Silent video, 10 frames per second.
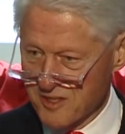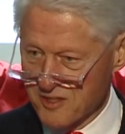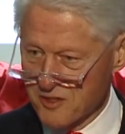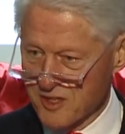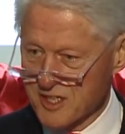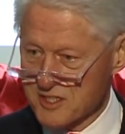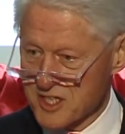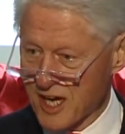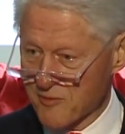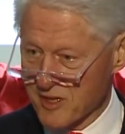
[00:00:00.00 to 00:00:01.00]
do a good
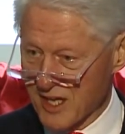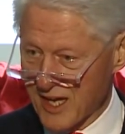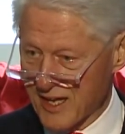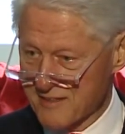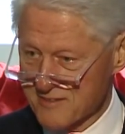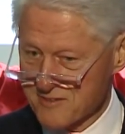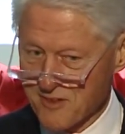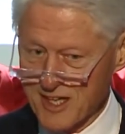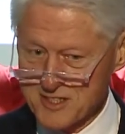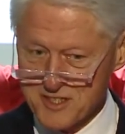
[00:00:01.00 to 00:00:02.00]
job with that.
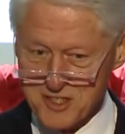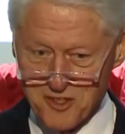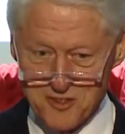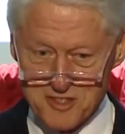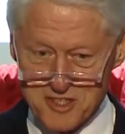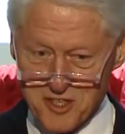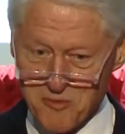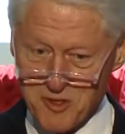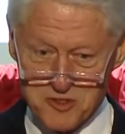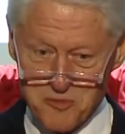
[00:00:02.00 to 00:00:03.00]
Raising children is still the
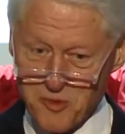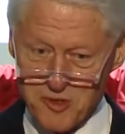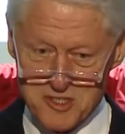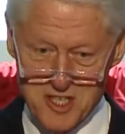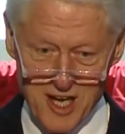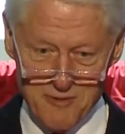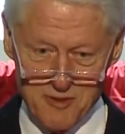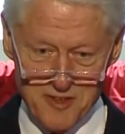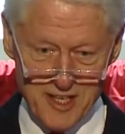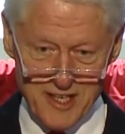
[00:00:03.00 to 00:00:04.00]
most important job
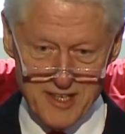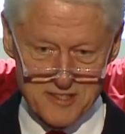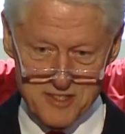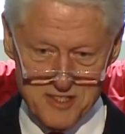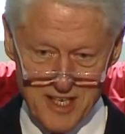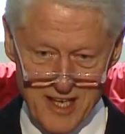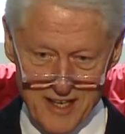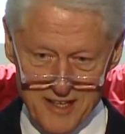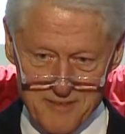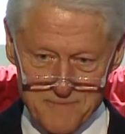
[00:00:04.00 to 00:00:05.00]
of any society.